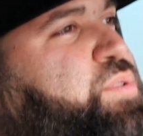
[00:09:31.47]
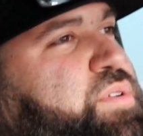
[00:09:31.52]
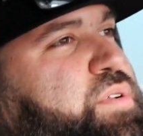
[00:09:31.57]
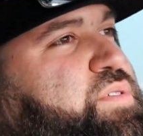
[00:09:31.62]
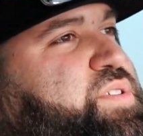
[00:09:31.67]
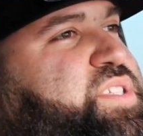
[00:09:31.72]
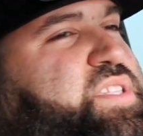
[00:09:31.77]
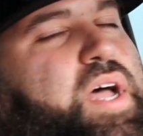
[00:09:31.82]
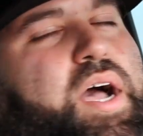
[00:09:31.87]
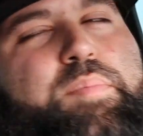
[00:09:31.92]
doing
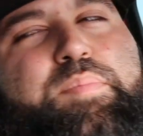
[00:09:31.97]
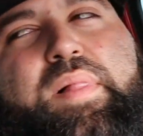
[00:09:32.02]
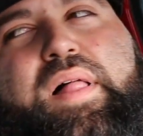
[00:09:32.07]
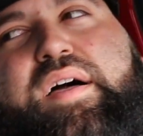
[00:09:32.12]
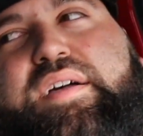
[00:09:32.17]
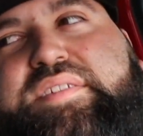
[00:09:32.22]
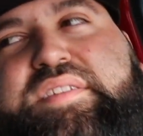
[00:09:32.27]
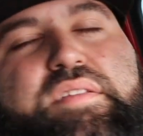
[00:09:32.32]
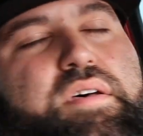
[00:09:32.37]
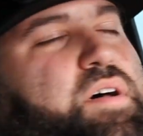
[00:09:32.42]
no stock
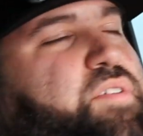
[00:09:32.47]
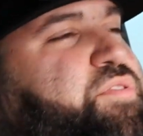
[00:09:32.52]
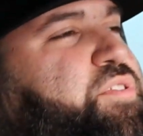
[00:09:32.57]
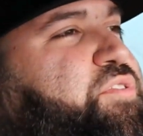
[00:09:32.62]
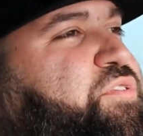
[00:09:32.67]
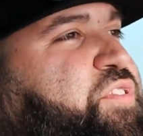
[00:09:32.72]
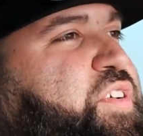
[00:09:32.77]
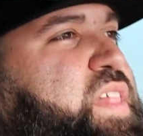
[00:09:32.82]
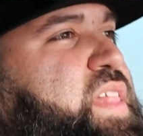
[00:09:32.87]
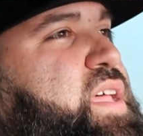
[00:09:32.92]
block stuff
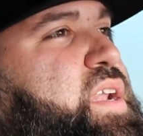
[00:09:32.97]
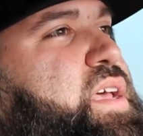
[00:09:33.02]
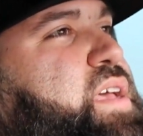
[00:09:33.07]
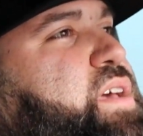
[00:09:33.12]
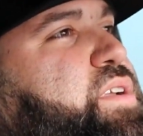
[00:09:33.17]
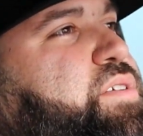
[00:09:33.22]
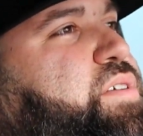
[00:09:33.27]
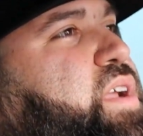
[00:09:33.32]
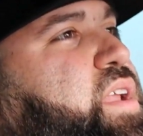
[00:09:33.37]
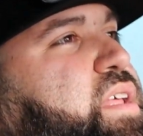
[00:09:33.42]
or filling
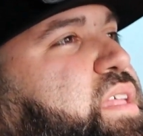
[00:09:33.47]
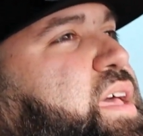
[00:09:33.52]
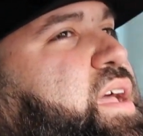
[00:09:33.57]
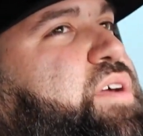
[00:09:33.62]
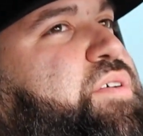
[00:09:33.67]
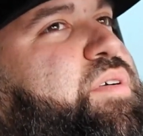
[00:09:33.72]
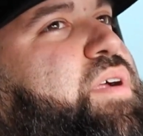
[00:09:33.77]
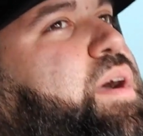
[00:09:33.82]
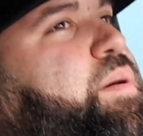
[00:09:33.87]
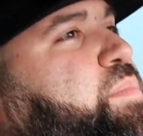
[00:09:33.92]
it or any of
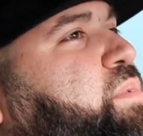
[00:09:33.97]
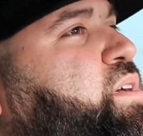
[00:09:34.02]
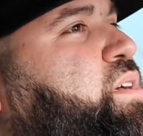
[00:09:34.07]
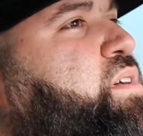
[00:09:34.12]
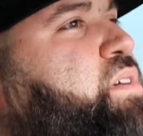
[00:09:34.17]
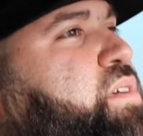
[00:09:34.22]
that crap.